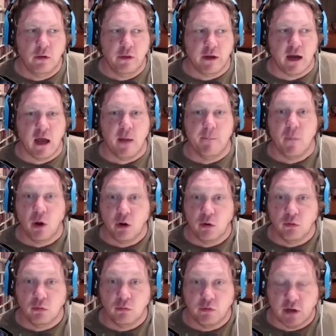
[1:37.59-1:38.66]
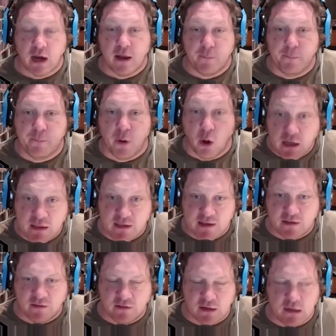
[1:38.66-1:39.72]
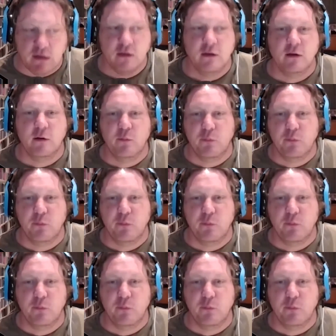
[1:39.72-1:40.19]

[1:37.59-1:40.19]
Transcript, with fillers: that are mono, that are polytheistic